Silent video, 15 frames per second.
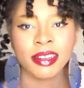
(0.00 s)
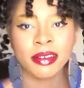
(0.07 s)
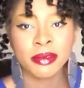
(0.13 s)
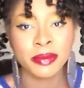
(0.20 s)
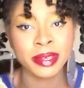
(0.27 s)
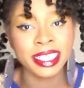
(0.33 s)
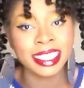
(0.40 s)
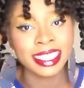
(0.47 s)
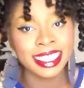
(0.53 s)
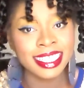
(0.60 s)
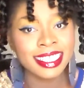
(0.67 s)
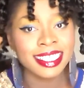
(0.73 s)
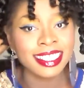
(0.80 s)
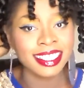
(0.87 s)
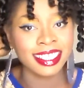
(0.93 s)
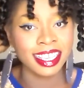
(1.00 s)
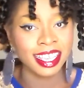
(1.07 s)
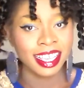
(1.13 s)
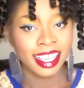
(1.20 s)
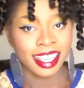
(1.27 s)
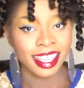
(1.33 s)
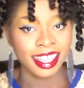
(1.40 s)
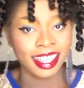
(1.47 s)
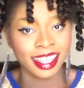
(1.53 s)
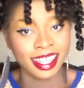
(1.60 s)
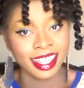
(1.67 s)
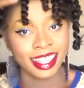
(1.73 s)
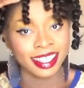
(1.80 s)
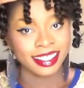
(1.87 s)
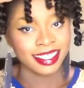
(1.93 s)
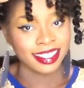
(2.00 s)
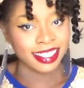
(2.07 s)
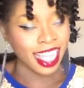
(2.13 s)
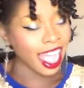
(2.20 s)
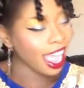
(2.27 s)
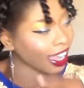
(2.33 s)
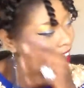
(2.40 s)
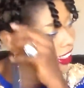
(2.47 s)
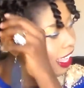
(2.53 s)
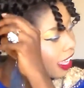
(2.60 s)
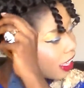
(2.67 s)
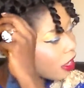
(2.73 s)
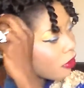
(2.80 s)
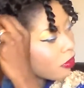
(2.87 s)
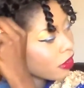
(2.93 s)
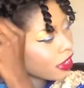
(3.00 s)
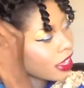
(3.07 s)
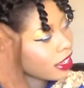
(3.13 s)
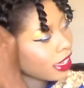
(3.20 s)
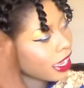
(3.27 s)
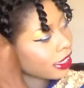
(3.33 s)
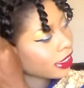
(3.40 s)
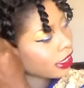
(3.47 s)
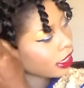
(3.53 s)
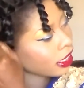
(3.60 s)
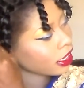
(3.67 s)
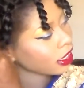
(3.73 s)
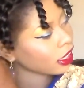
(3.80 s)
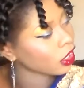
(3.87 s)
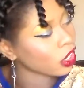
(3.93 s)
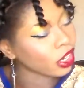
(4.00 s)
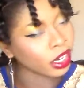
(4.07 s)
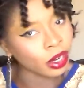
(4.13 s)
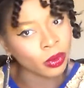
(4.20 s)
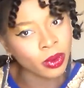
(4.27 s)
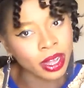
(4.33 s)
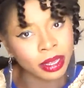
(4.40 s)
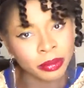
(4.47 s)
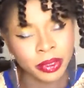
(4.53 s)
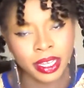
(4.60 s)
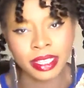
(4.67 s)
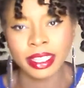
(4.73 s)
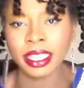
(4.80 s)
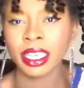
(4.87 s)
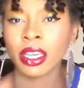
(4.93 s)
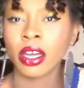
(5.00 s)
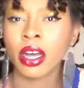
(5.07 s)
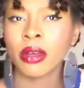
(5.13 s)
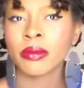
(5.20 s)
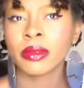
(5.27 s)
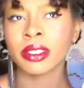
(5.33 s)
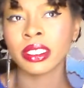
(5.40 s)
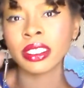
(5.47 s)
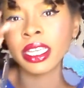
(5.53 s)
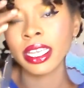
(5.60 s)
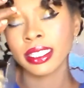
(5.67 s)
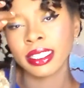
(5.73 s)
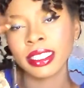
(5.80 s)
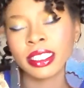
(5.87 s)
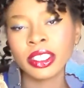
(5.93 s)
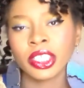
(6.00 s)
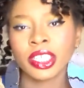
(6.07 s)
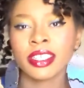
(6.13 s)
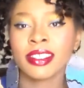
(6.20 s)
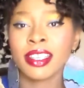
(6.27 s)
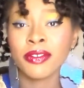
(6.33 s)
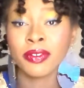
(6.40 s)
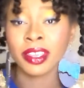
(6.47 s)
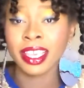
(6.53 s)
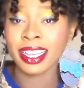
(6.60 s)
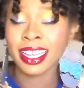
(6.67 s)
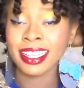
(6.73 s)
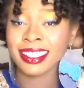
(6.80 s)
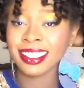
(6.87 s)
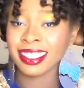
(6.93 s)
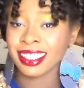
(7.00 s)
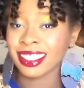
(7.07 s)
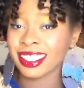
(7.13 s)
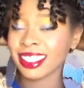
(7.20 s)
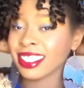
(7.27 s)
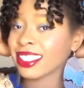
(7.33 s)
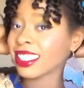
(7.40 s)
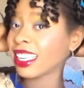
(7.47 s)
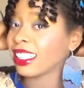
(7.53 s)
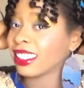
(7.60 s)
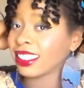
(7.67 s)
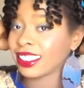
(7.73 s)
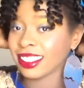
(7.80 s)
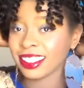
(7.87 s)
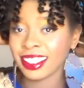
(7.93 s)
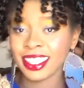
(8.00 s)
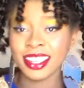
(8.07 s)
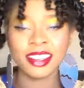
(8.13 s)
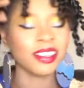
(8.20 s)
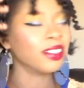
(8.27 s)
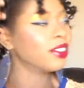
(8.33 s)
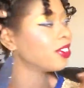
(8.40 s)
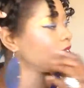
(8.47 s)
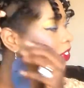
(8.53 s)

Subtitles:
you know, with this style, like if you get like the longer one, because I think it comes in 18 inches, if you get 18 inches and, you know,